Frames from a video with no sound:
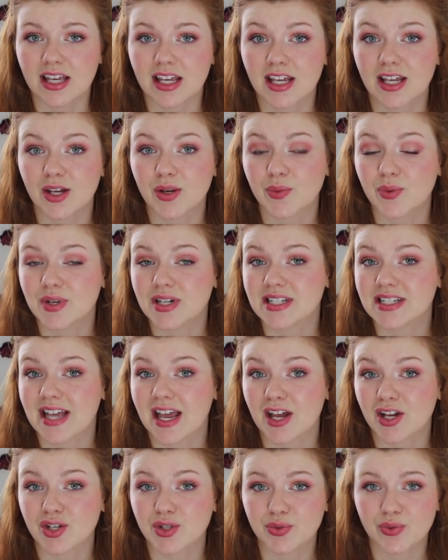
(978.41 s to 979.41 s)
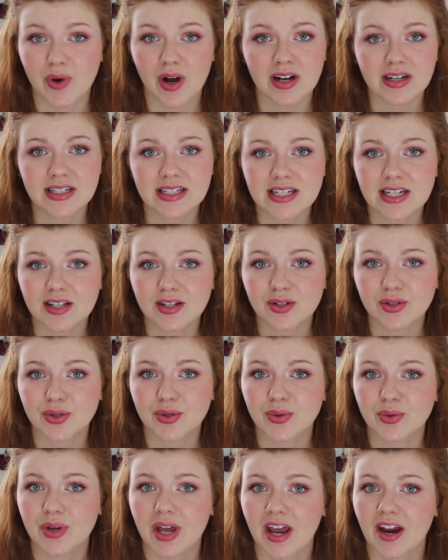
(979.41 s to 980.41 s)
He was a drug dealer
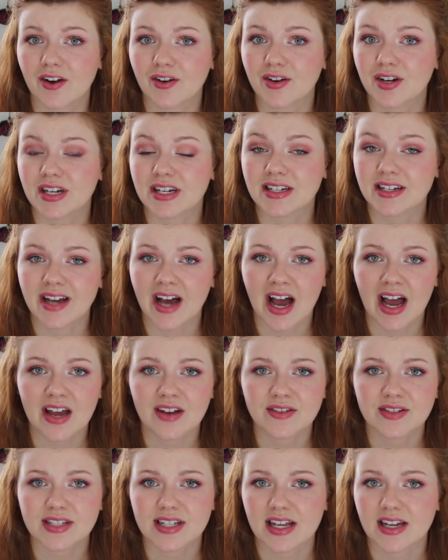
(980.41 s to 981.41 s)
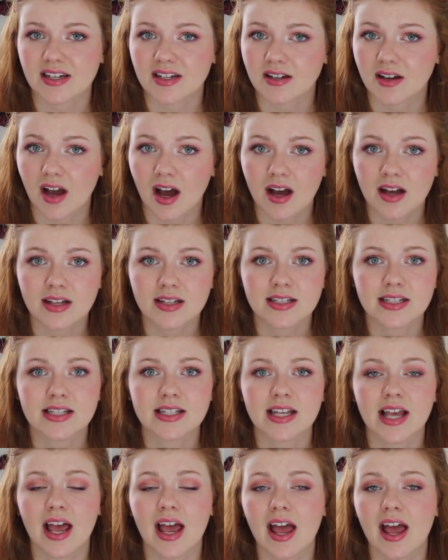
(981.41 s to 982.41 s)
who carried knives and
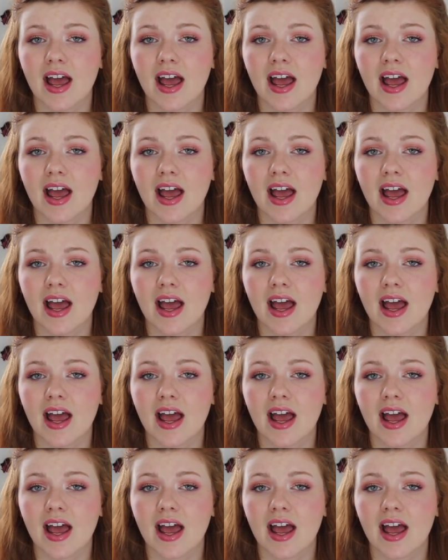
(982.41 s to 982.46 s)
guns,